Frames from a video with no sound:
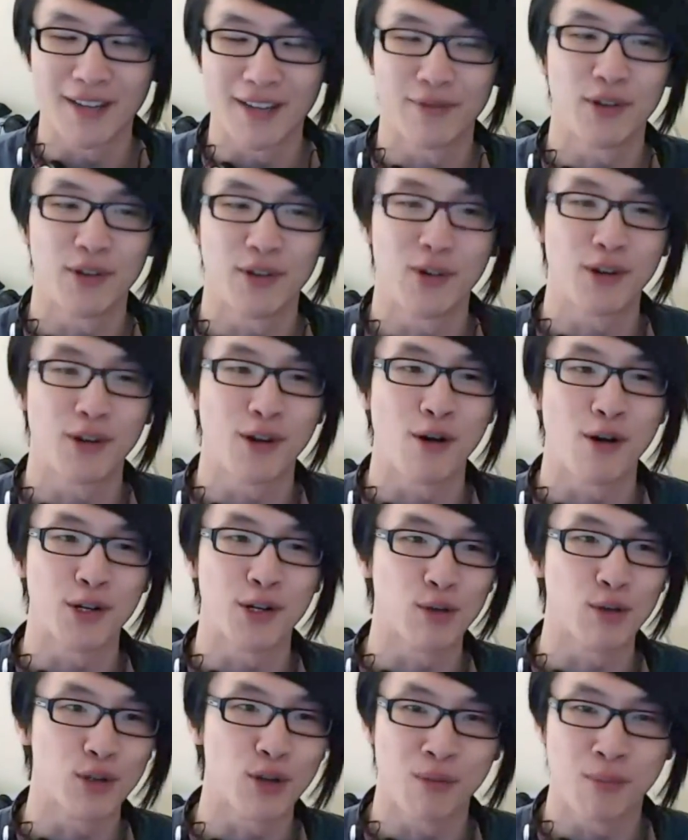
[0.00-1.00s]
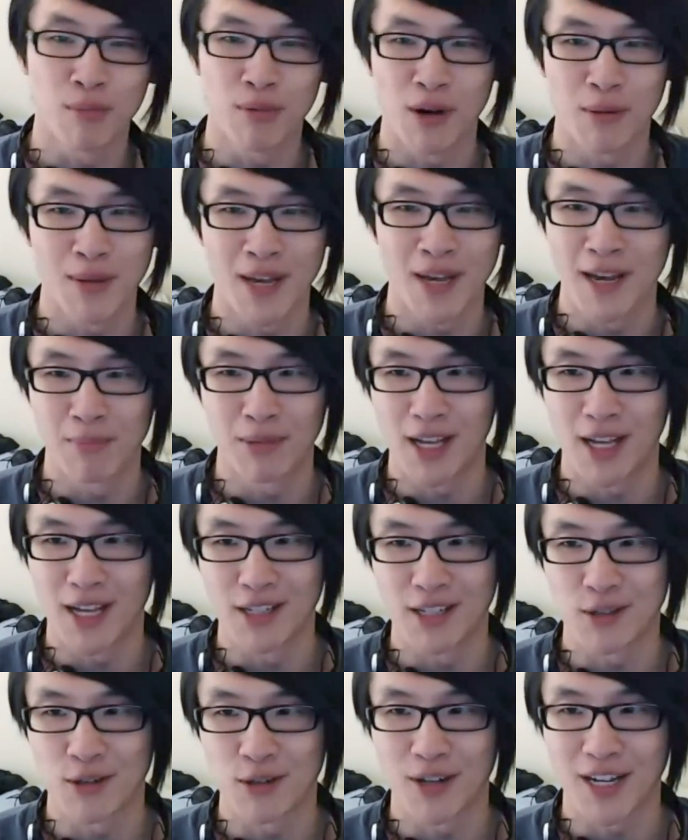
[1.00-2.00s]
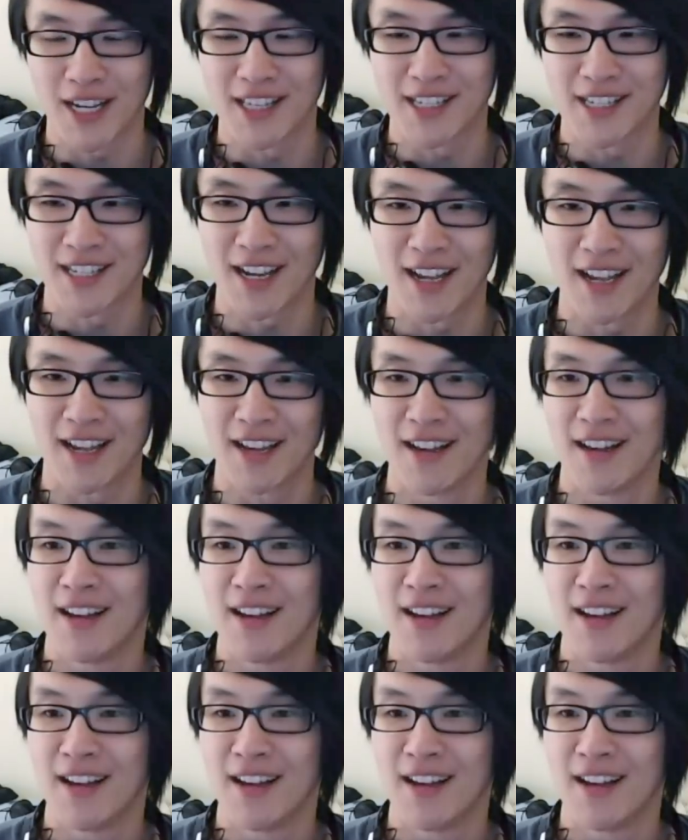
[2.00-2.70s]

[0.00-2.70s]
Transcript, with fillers: if you go onto a turboprop airplane. Is all I can say.